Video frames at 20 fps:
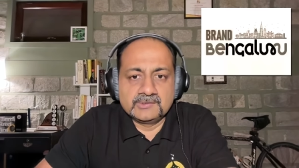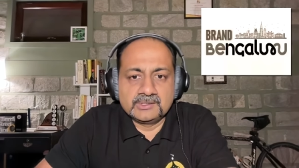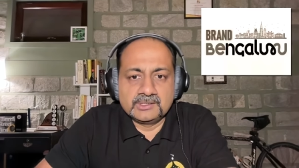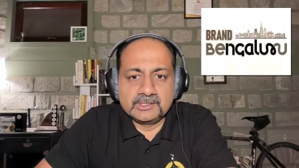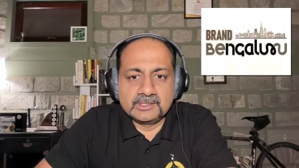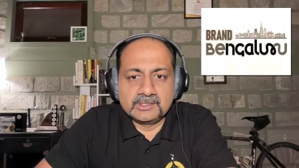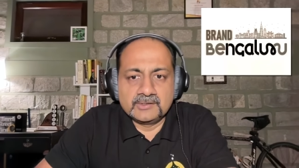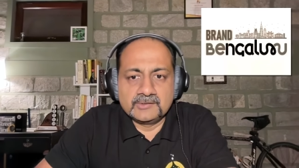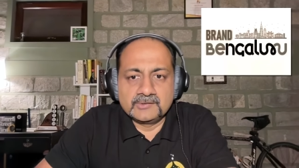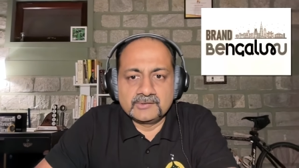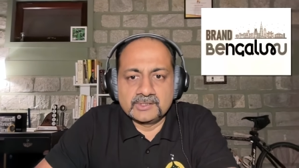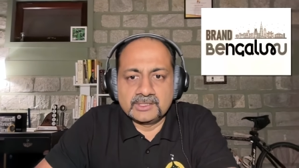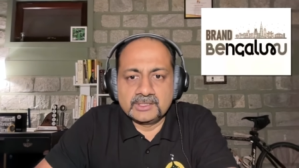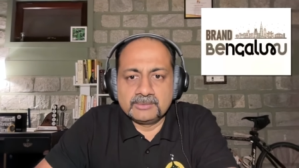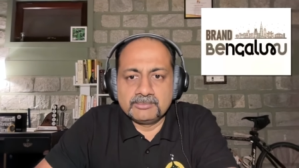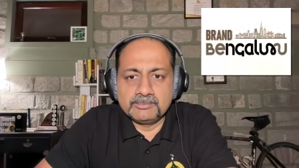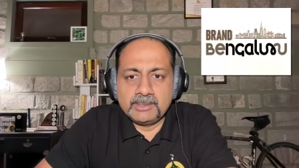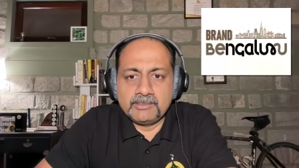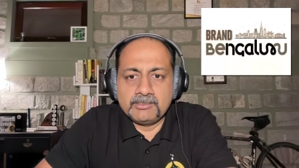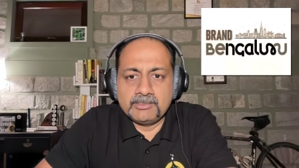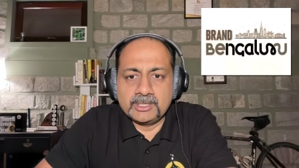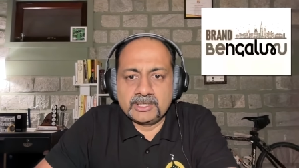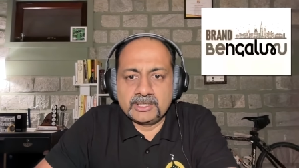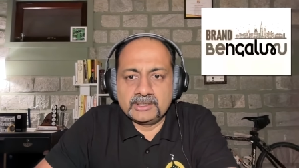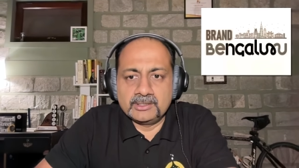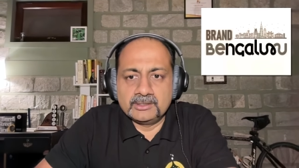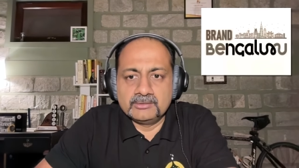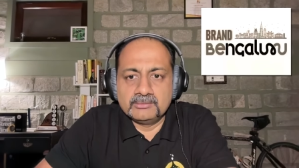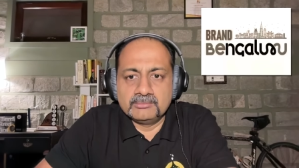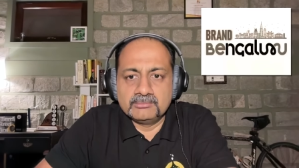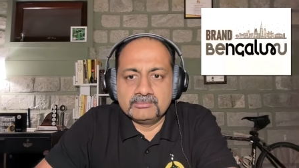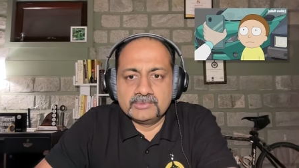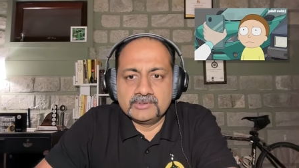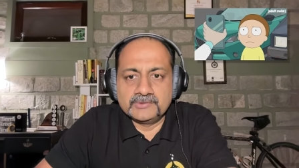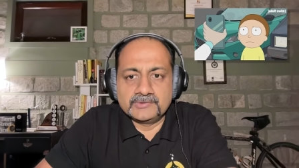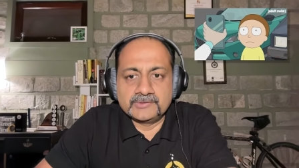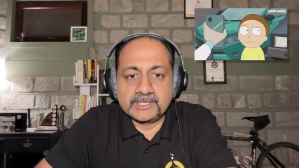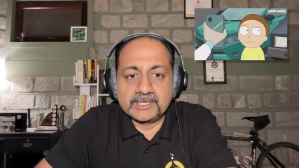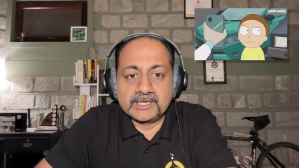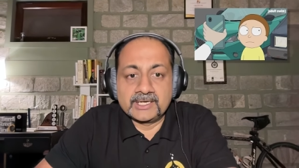in recent memory.
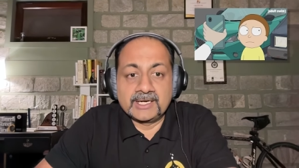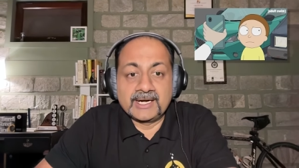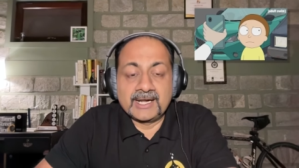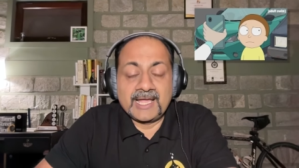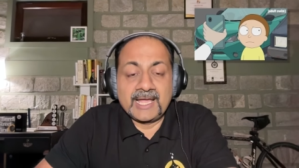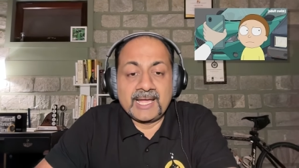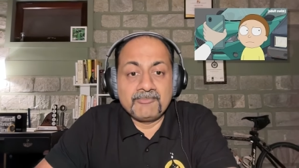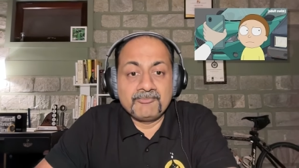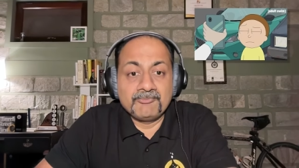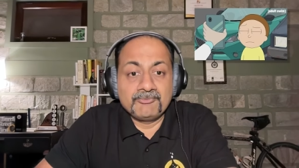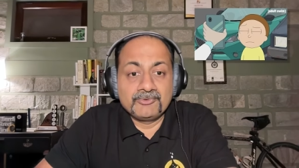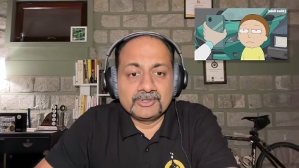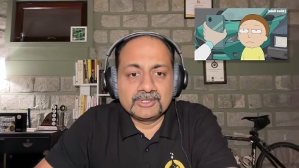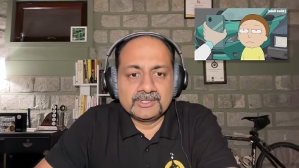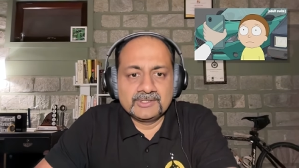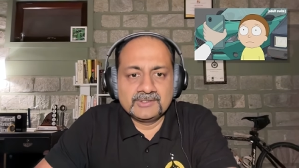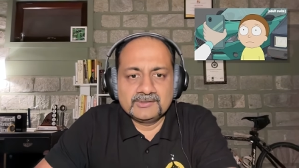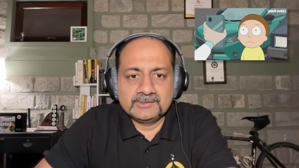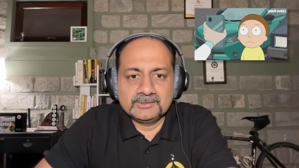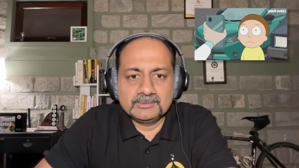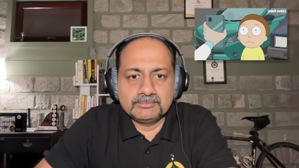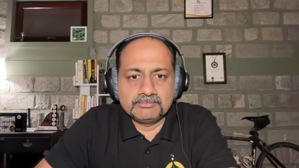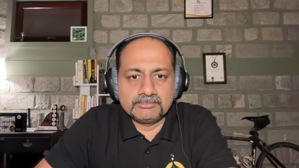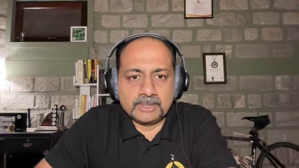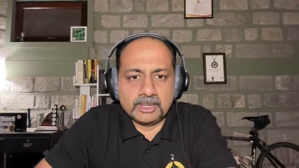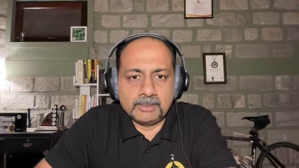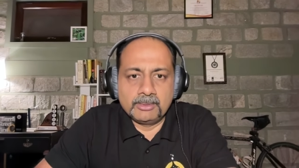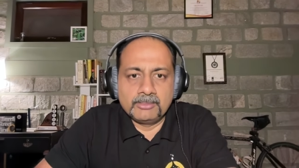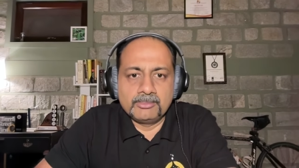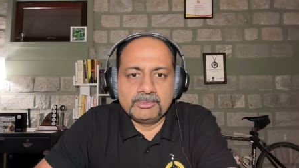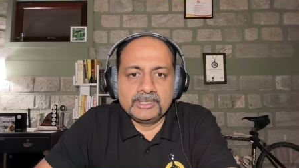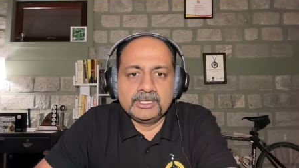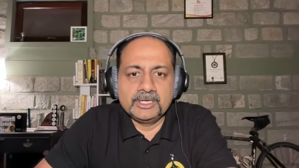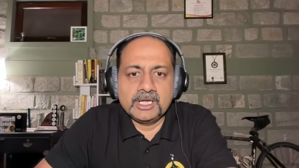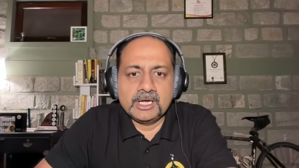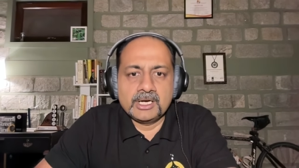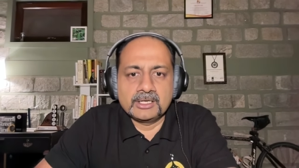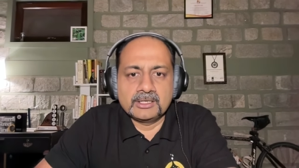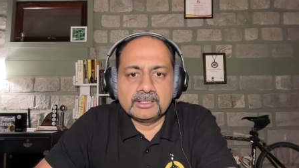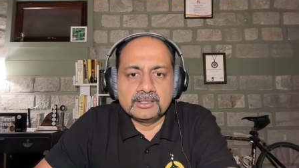Is there an app for this? Probably
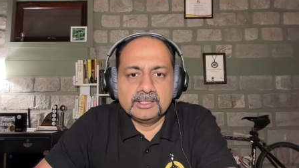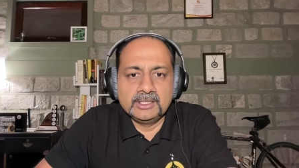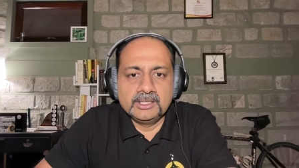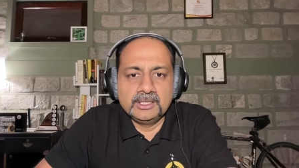not.